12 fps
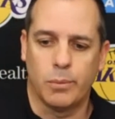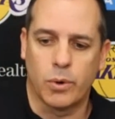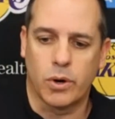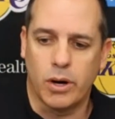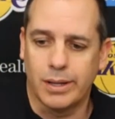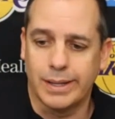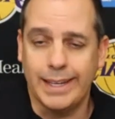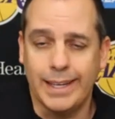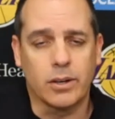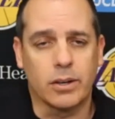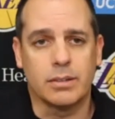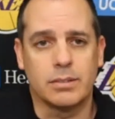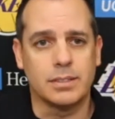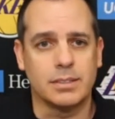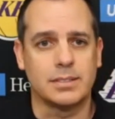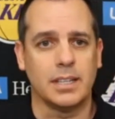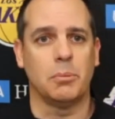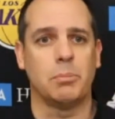all eager to
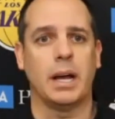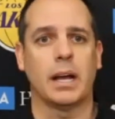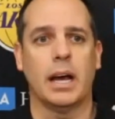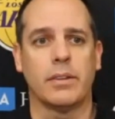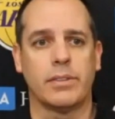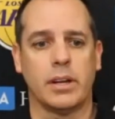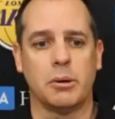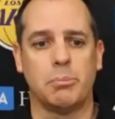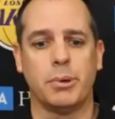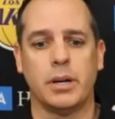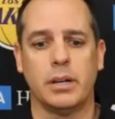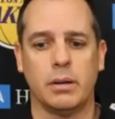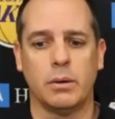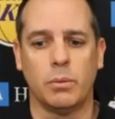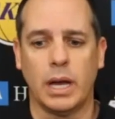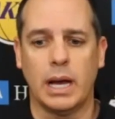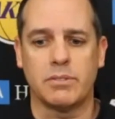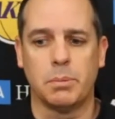see him back out there, but we
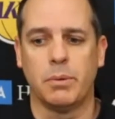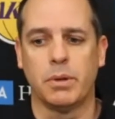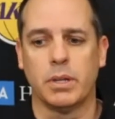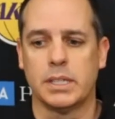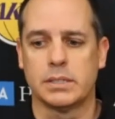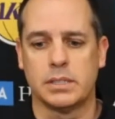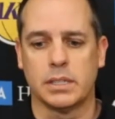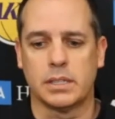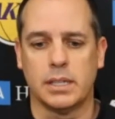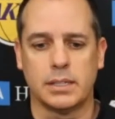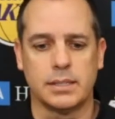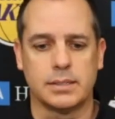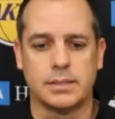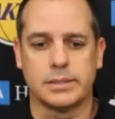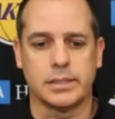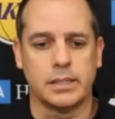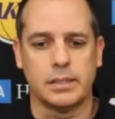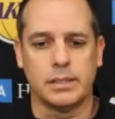have to be realistic that this is
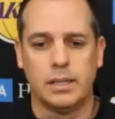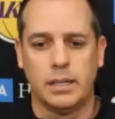a,